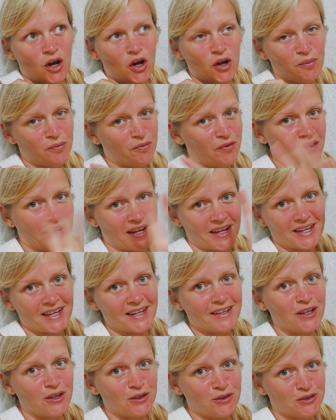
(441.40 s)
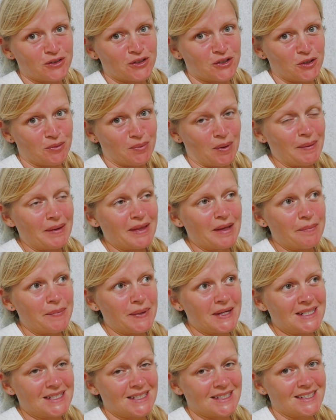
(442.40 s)
Hopefully in those two, in the
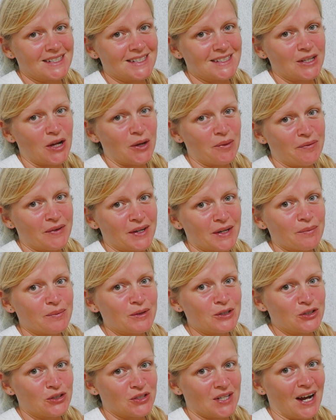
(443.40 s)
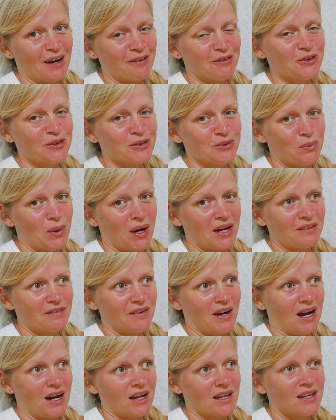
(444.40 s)
big cities, hopefully we should have good
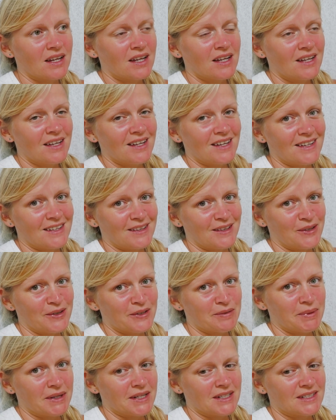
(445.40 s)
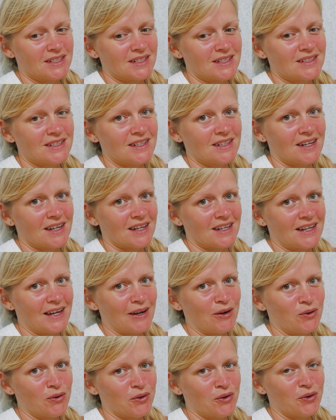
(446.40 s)
Wi-Fi in those places and I can
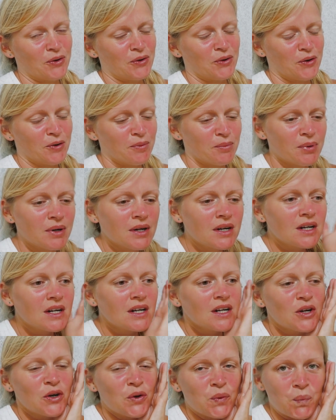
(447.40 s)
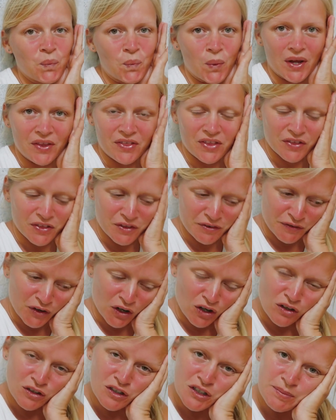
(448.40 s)
get all caught up with the
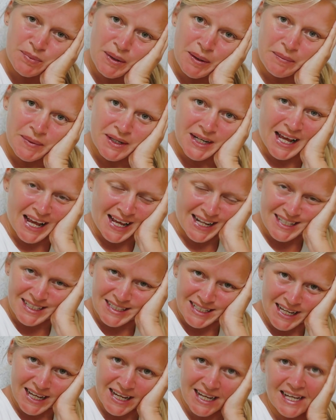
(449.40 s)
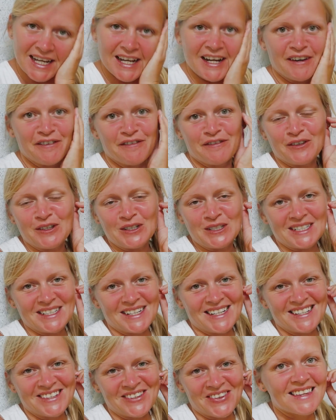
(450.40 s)
vlogs. But I'm gonna end it here for
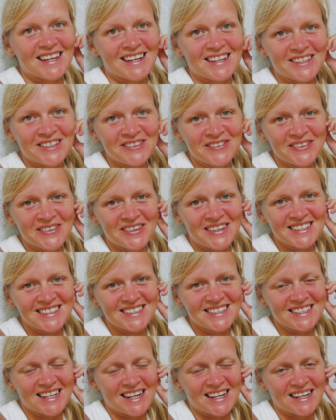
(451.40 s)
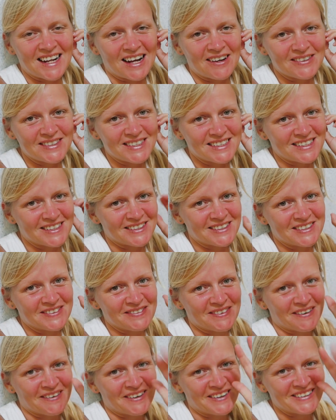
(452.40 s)
tonight. Thank you for watching and I will see you
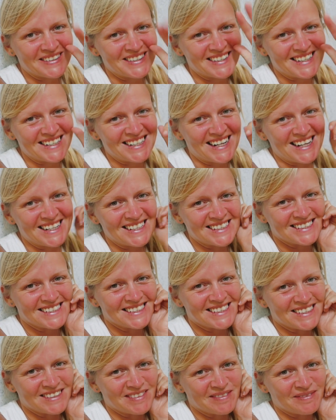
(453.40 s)
tomorrow. Good night.